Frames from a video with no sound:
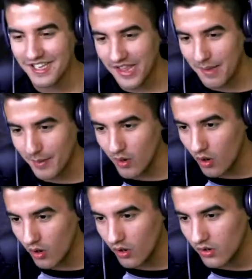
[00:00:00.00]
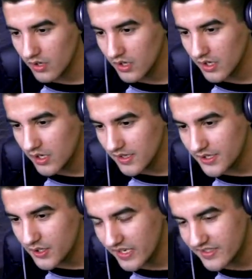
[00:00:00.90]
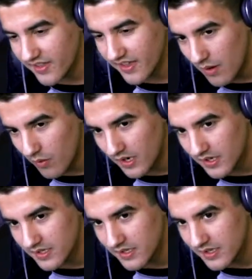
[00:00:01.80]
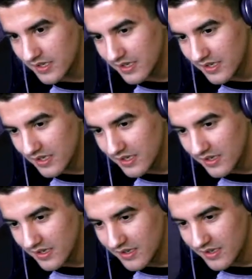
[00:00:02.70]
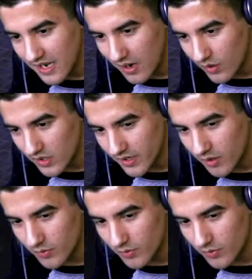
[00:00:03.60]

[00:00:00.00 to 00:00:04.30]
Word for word: it's not that bad. Oh, that dude has the thing I want. I want to